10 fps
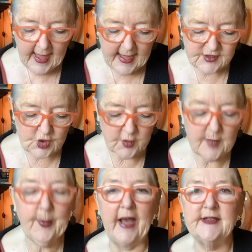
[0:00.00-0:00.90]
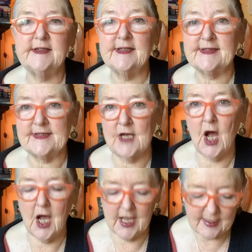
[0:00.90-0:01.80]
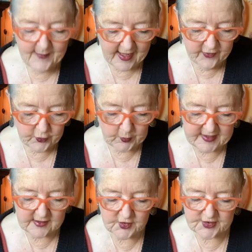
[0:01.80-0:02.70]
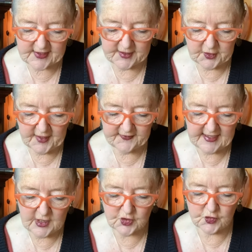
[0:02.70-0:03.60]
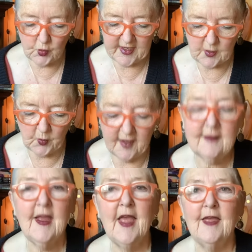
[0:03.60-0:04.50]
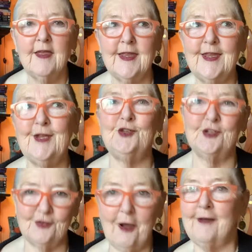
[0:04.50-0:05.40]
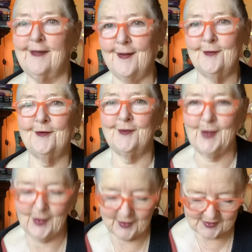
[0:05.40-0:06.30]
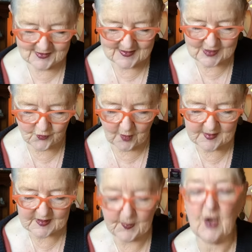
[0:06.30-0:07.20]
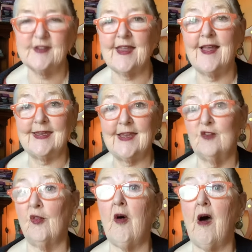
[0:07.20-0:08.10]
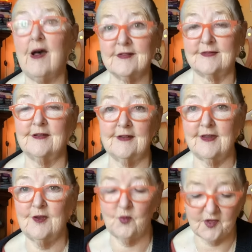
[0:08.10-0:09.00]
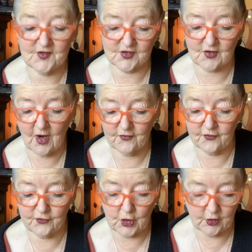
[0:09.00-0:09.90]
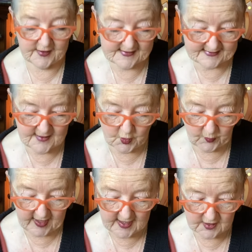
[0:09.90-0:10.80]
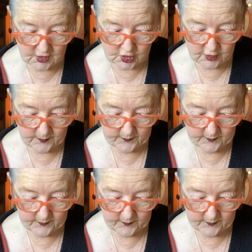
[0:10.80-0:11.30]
So he bided his time, and 3 years later, at the age of 21, he did not get an inheritance from his parents, and he lost it. He was furious, in a rage.